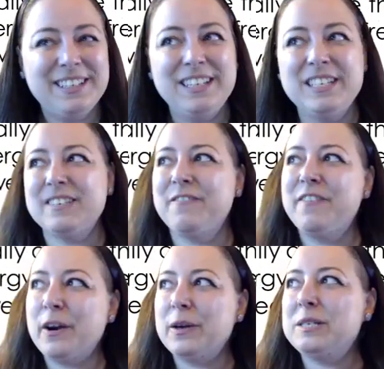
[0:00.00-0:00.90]
this
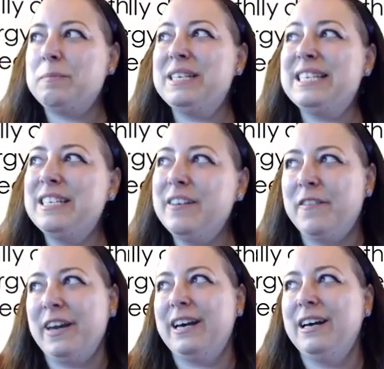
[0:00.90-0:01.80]
very
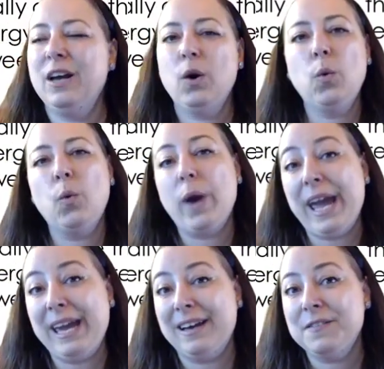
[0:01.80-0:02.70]
specific
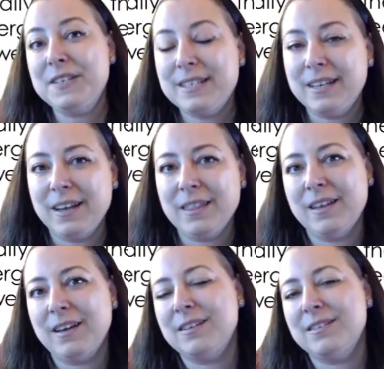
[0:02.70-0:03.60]
way of seeing
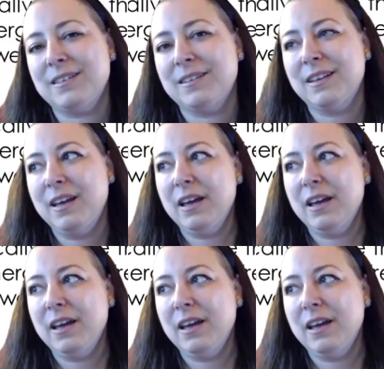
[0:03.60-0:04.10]
things and